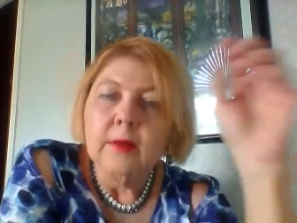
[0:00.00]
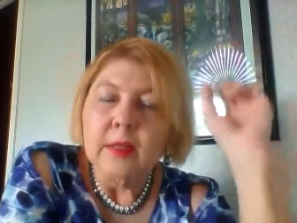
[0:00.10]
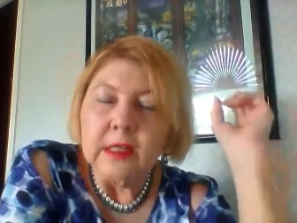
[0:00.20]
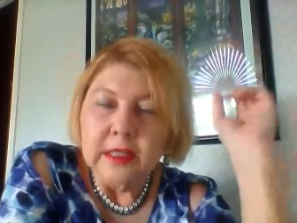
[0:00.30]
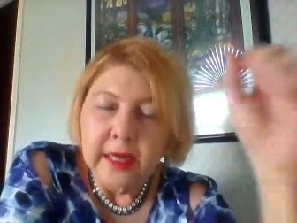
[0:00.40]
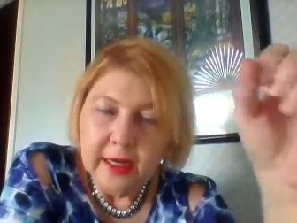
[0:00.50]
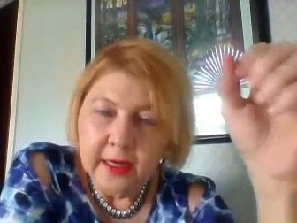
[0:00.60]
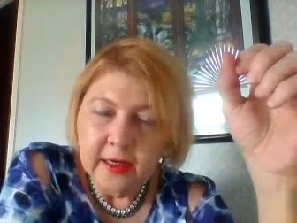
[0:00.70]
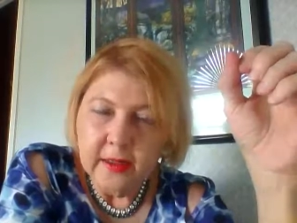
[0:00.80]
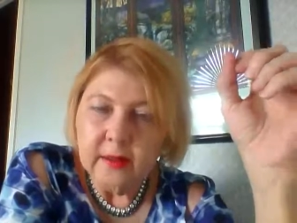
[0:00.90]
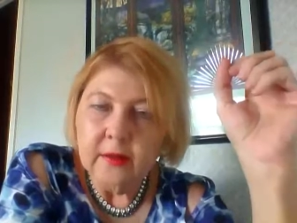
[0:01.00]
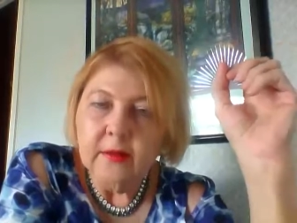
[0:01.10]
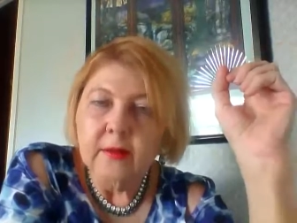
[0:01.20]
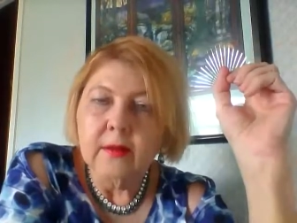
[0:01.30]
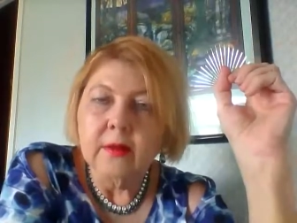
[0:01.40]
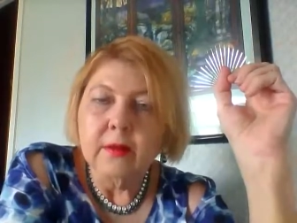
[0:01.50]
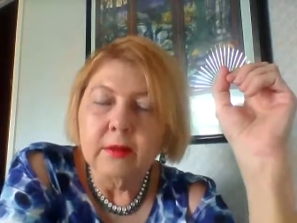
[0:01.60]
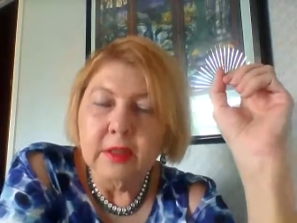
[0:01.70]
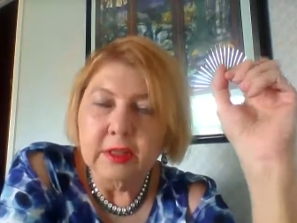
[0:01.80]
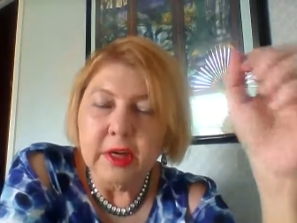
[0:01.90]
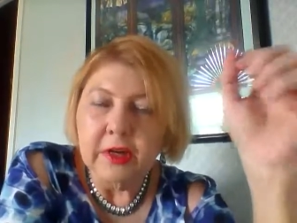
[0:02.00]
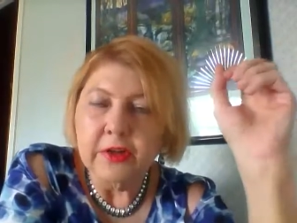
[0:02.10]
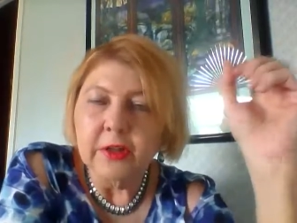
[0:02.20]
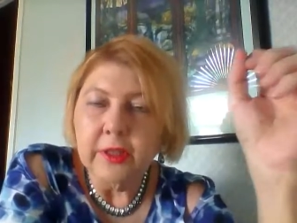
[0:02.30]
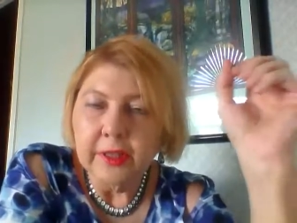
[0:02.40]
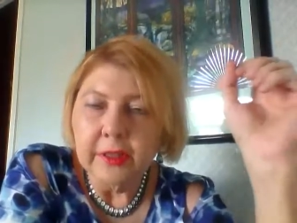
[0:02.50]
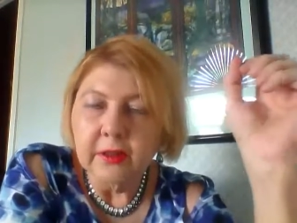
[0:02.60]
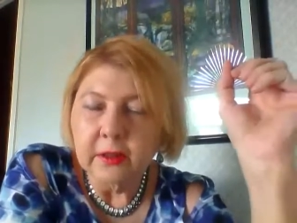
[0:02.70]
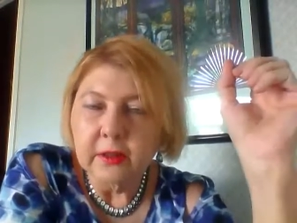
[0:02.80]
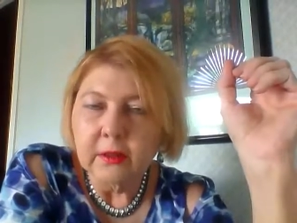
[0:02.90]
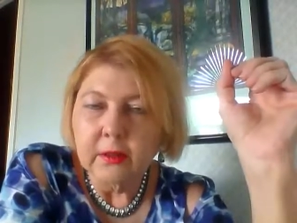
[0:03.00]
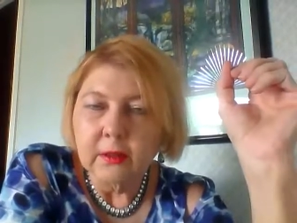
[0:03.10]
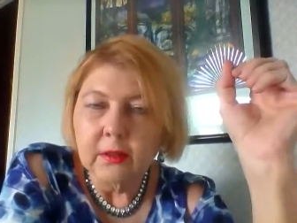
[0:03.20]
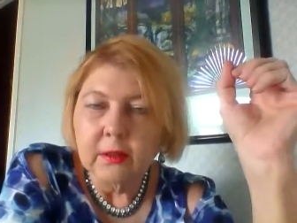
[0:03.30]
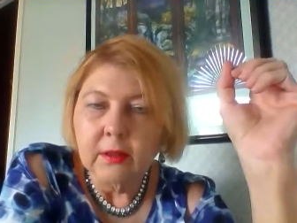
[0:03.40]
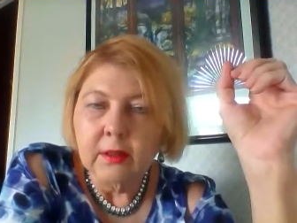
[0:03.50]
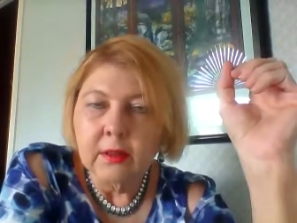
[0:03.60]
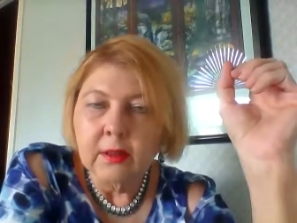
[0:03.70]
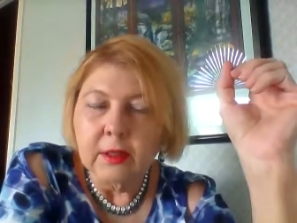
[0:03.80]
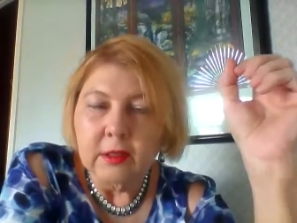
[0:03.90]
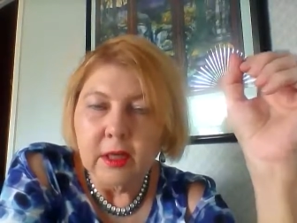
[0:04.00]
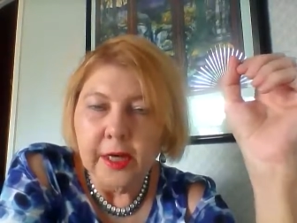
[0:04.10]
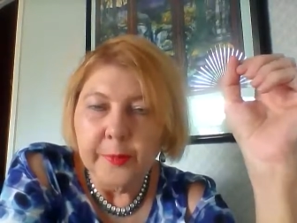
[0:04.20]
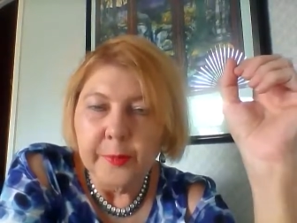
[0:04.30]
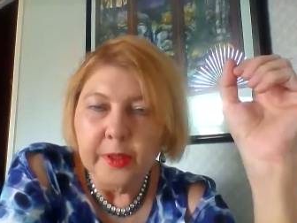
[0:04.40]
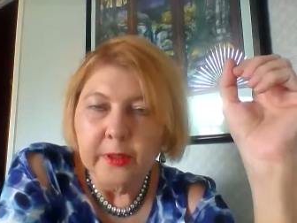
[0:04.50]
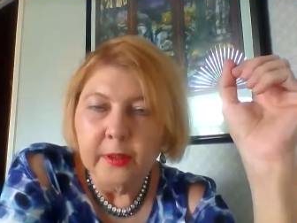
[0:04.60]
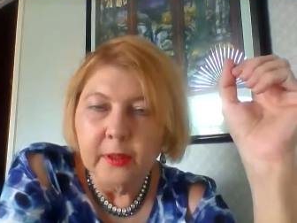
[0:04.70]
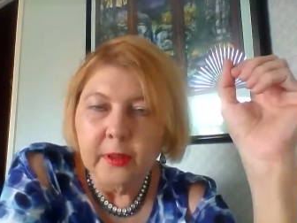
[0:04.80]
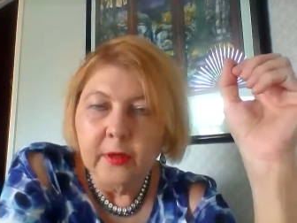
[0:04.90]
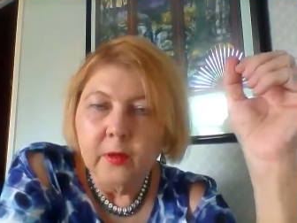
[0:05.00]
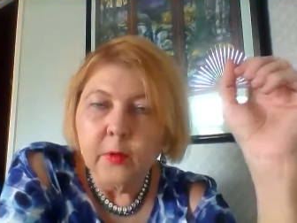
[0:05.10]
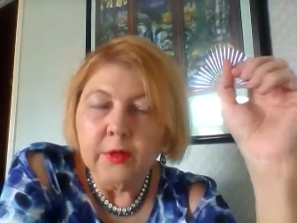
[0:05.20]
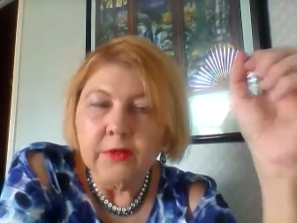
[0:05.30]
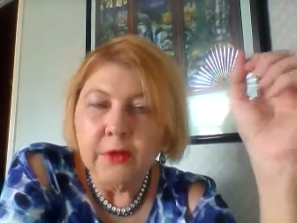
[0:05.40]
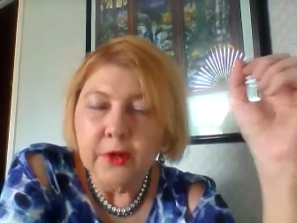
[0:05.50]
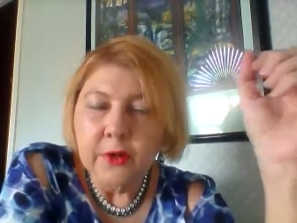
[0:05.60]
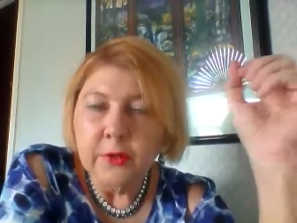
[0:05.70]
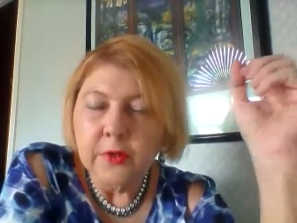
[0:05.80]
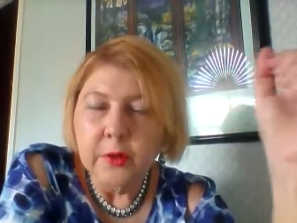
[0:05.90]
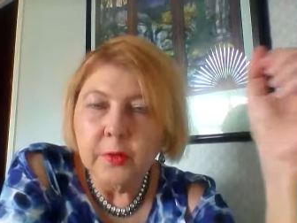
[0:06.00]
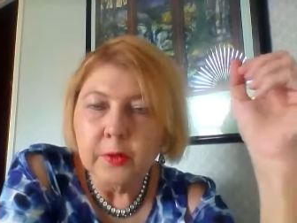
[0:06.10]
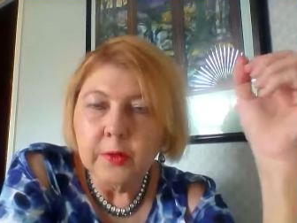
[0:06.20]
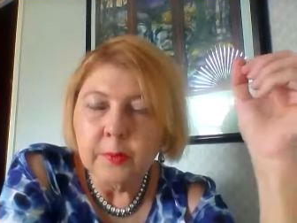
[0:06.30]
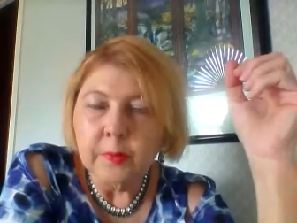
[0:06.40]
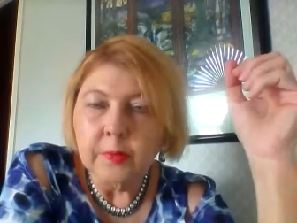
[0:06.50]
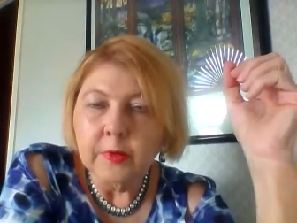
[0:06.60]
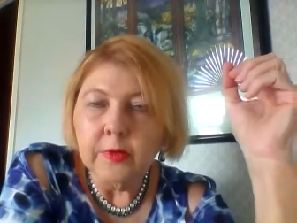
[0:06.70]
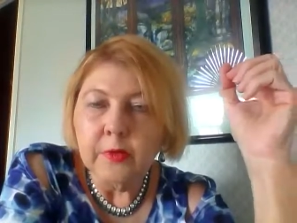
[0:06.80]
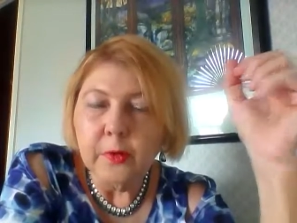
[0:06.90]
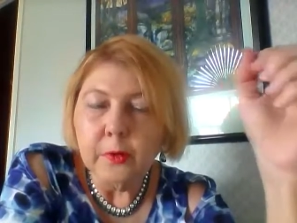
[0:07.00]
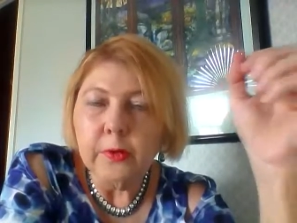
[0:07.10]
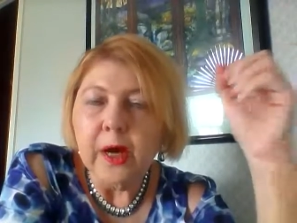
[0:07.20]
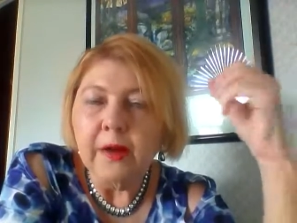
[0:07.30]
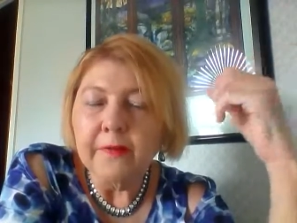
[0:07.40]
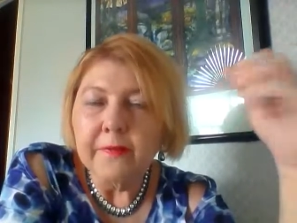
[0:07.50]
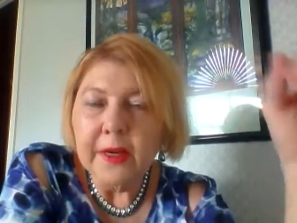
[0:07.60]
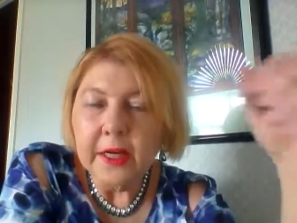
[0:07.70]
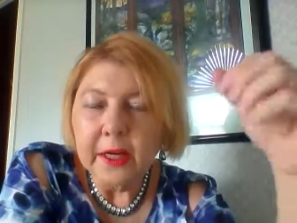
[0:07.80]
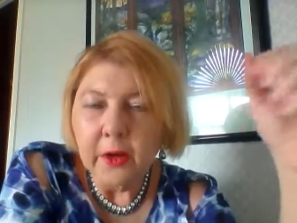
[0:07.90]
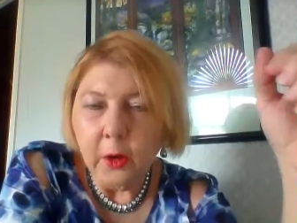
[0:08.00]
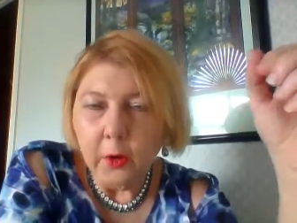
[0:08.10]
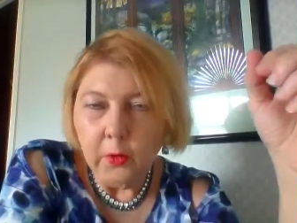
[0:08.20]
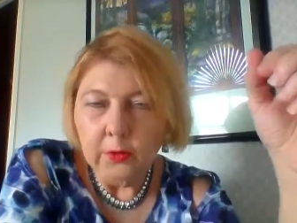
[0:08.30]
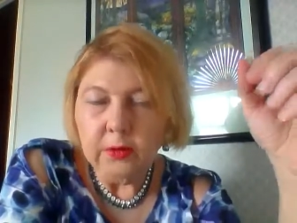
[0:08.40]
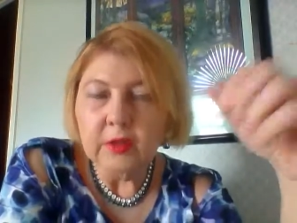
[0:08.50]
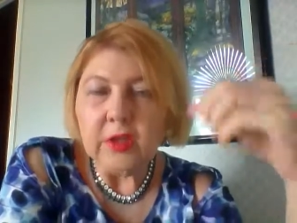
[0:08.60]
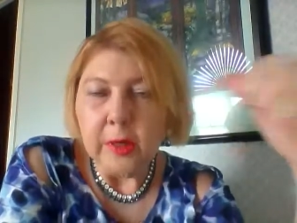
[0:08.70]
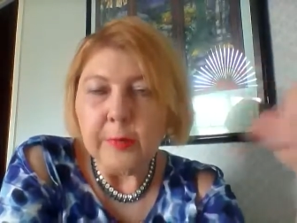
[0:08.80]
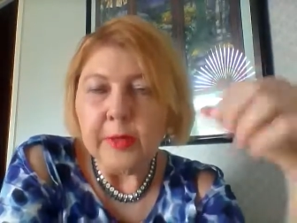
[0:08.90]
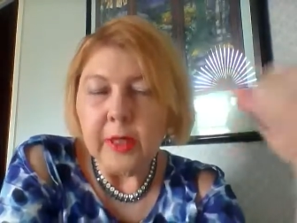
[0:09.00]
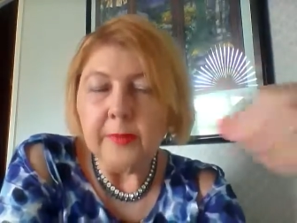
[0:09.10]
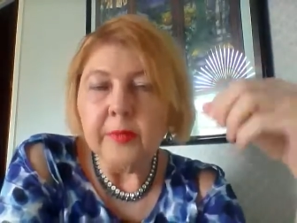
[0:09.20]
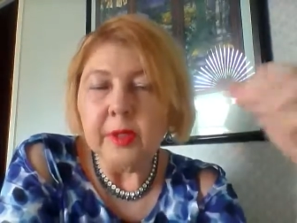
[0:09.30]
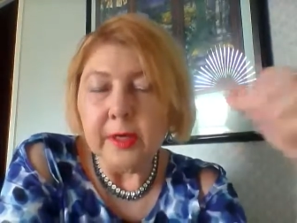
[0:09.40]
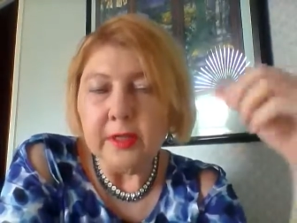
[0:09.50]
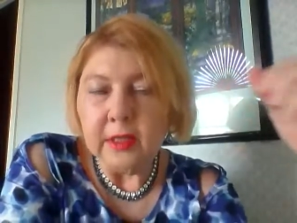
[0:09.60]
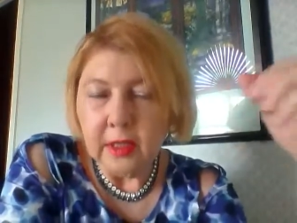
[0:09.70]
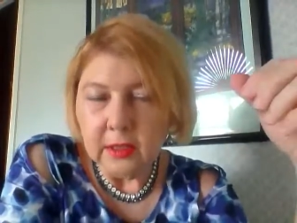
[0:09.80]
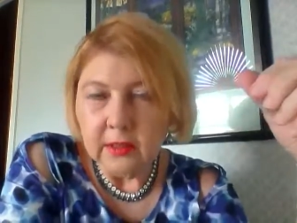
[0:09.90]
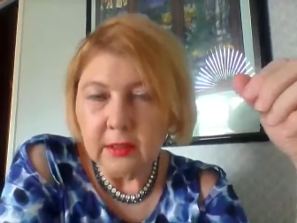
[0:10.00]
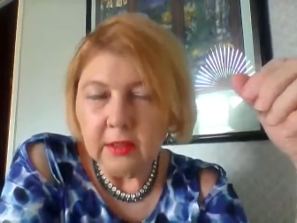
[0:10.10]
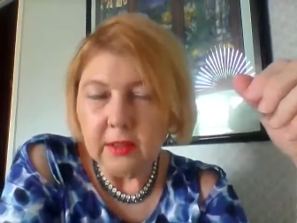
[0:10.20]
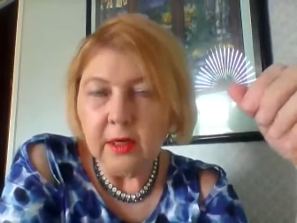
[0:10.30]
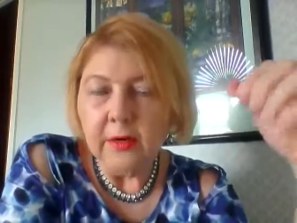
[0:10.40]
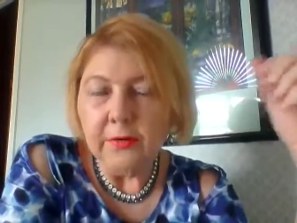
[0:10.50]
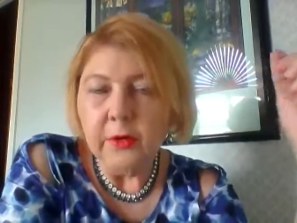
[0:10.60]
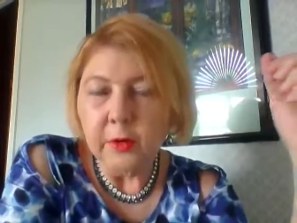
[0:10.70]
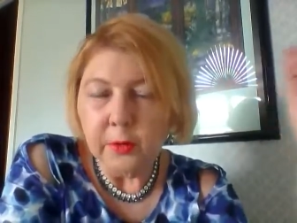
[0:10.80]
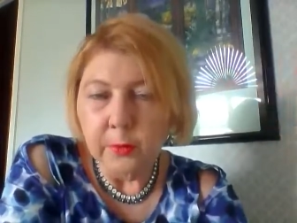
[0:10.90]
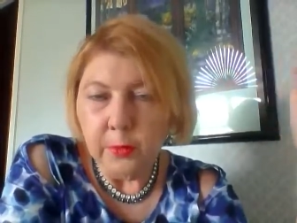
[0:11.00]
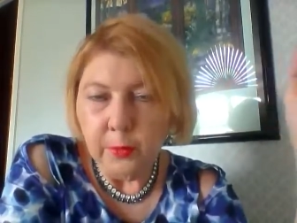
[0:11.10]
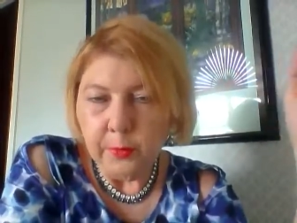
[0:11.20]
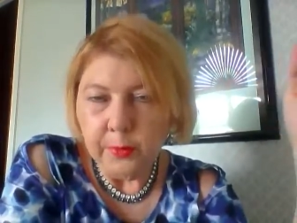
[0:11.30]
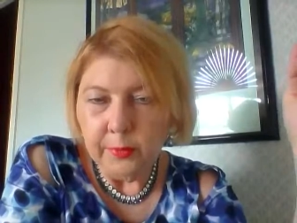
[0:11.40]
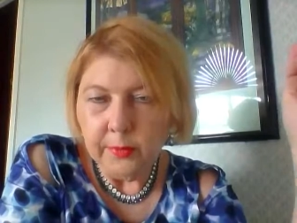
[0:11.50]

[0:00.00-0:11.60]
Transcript: The second discussion later assignment was for you to do a video summing up the consensus of your group.